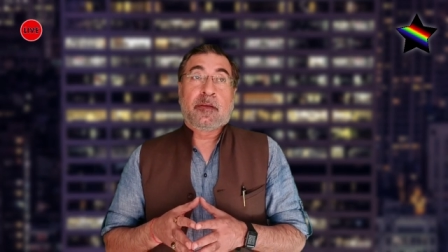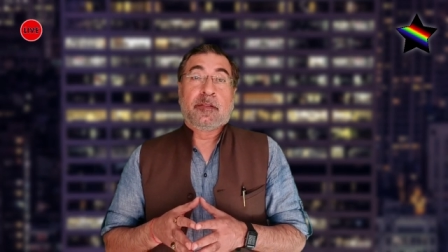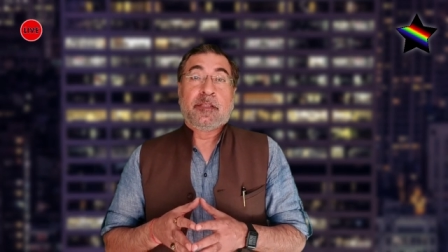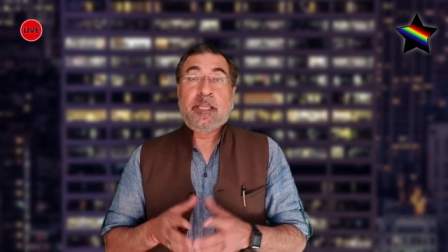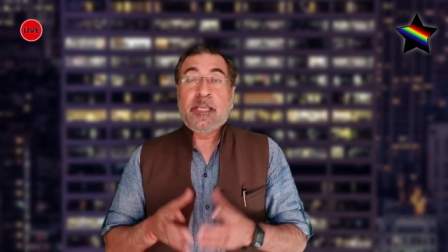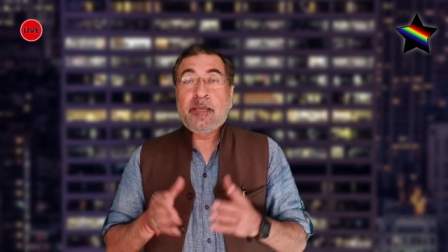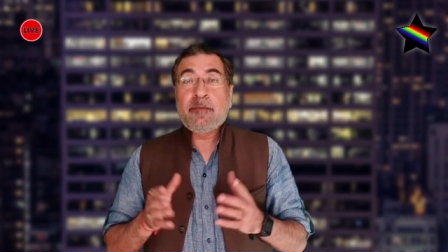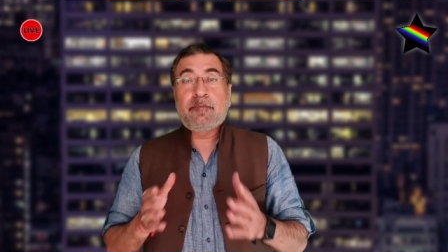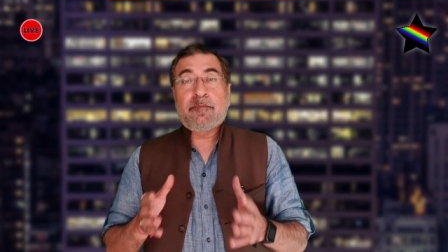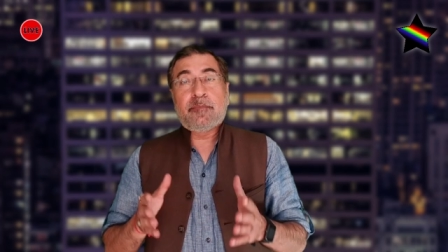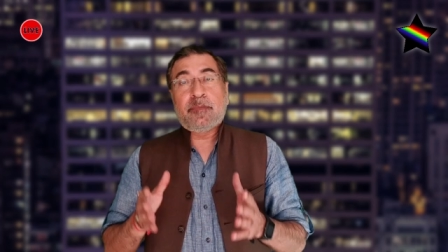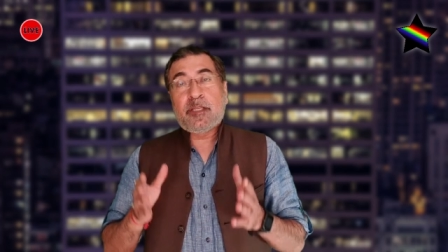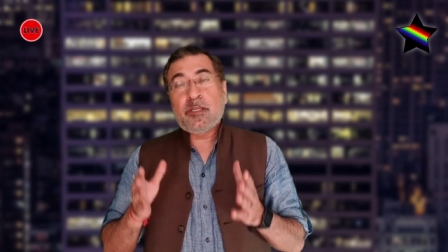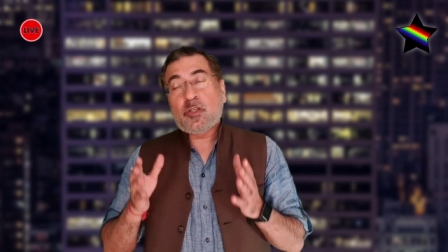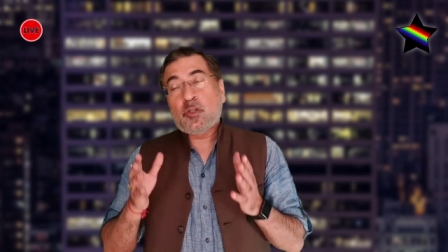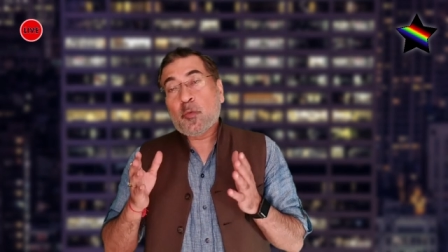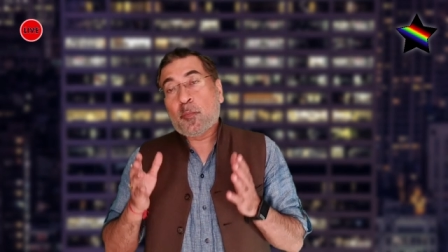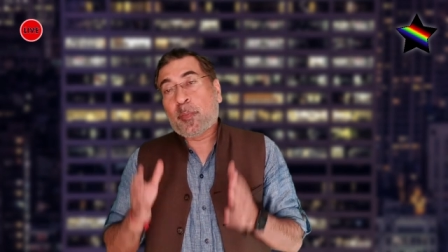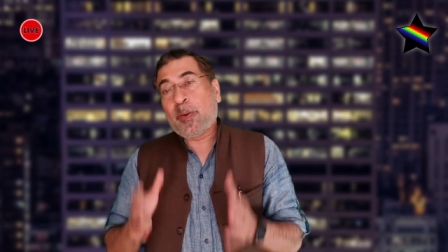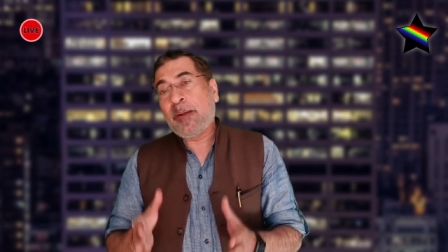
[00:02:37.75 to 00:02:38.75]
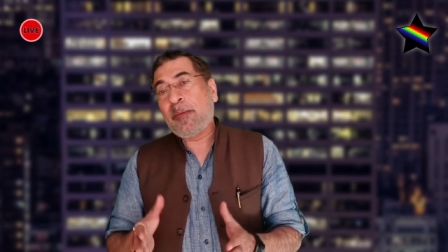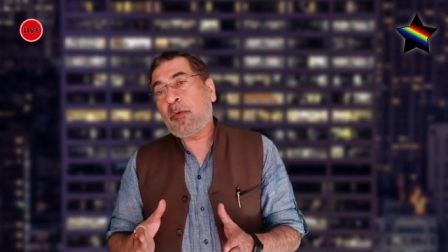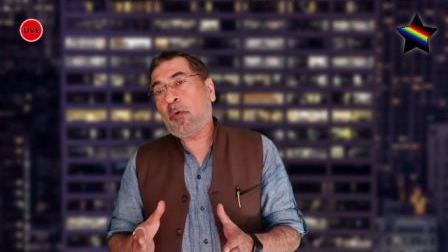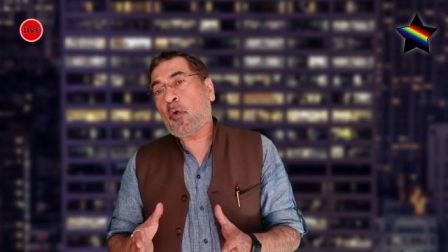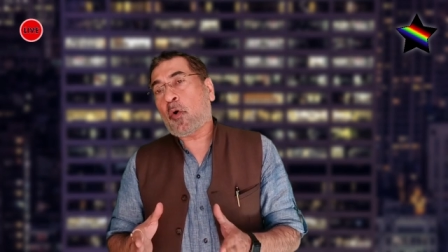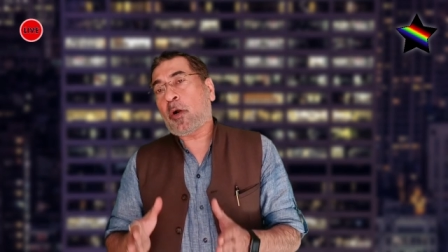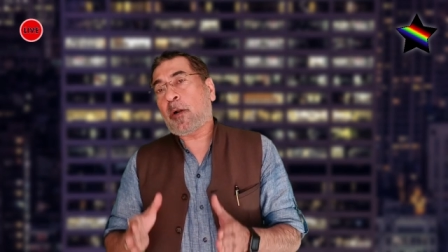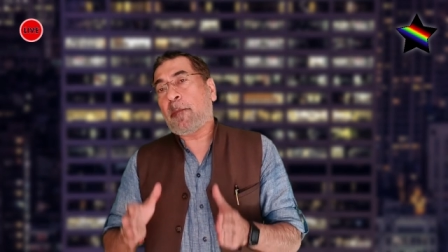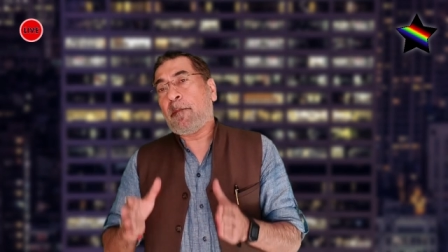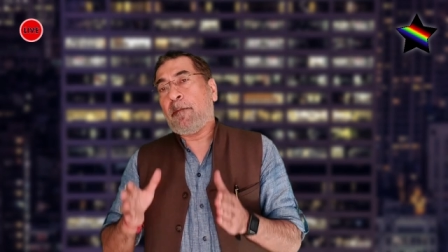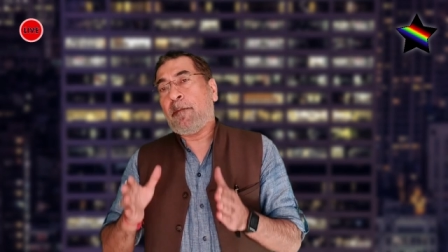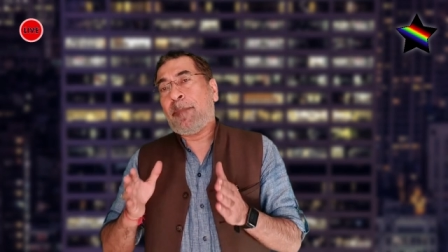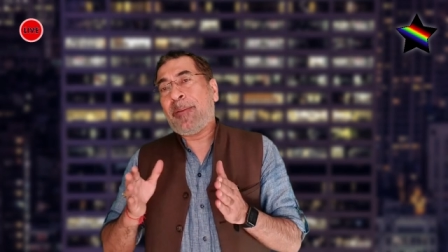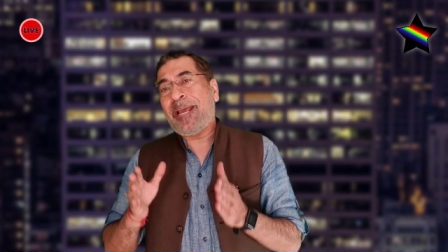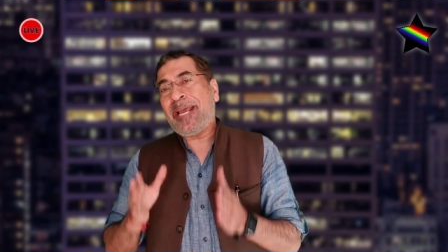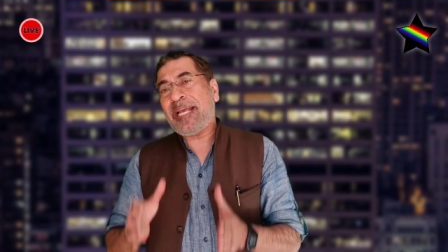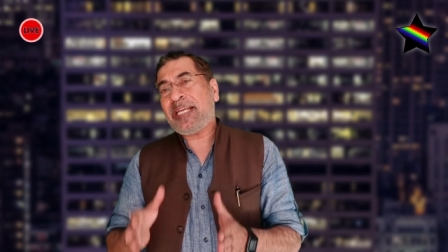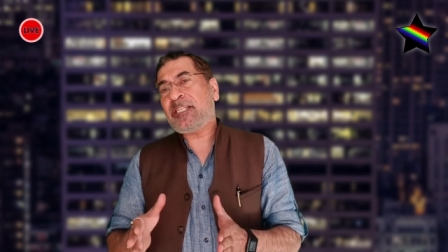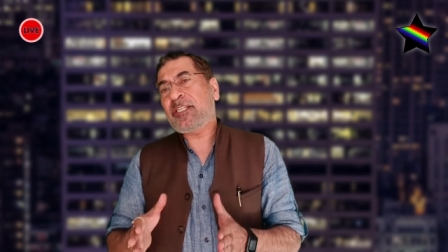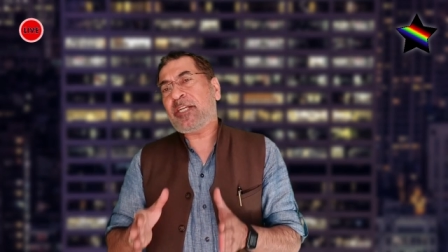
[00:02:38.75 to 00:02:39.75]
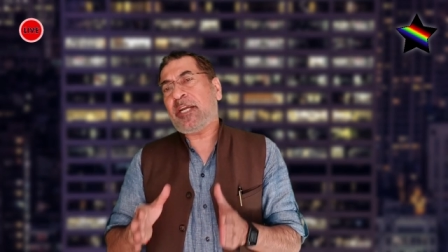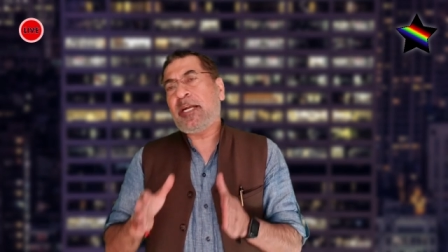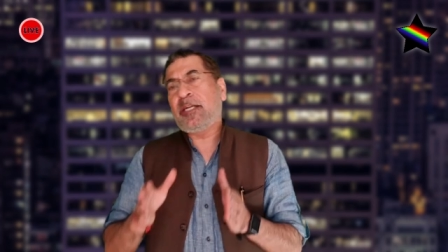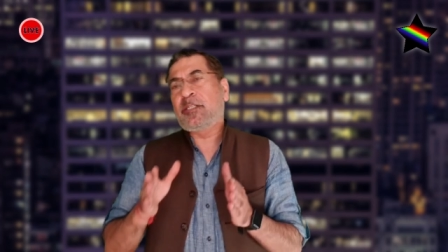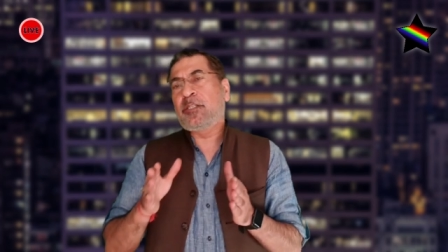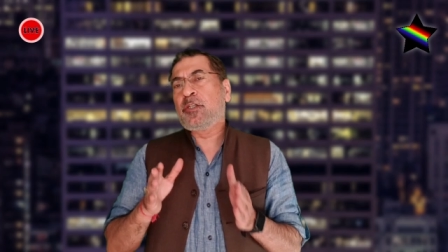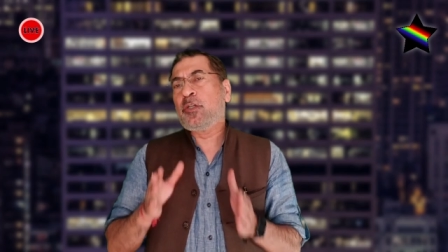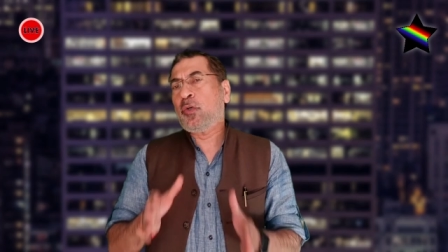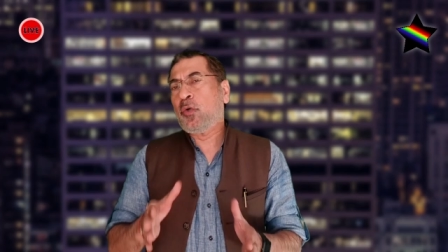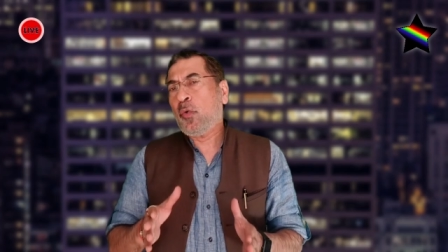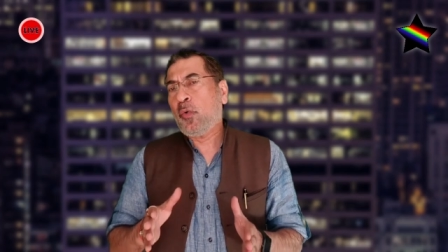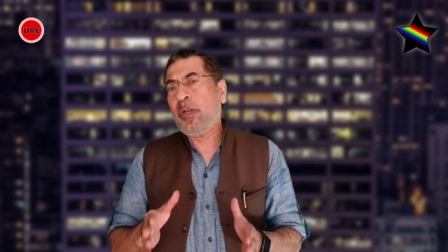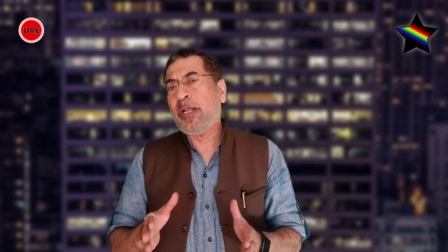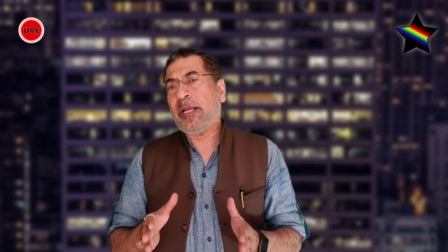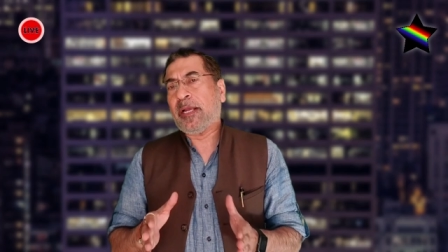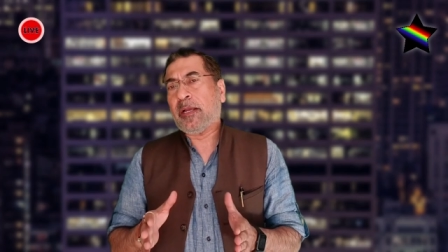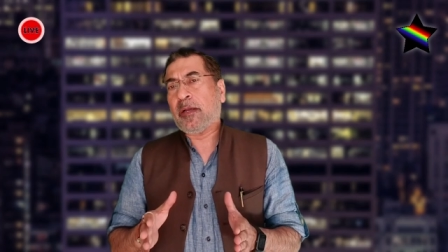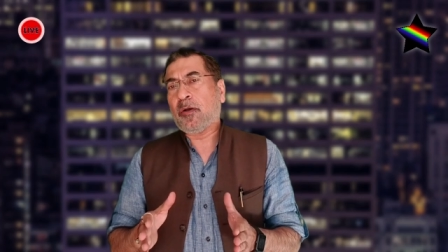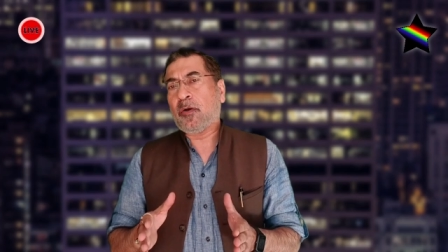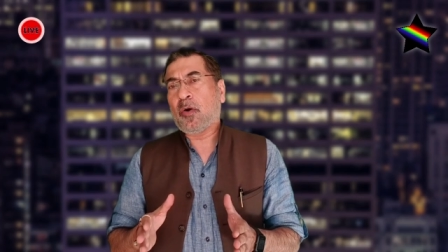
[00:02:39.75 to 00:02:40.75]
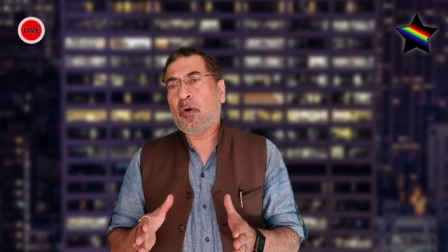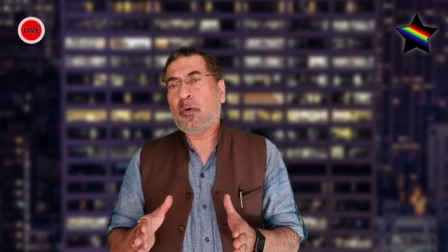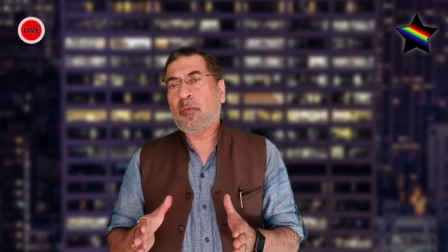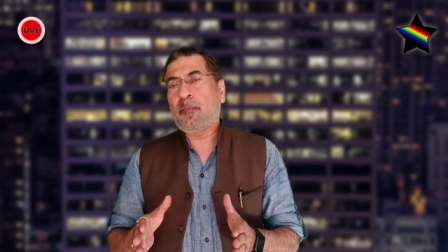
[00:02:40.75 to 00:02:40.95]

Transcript: The Supreme Court based its ruling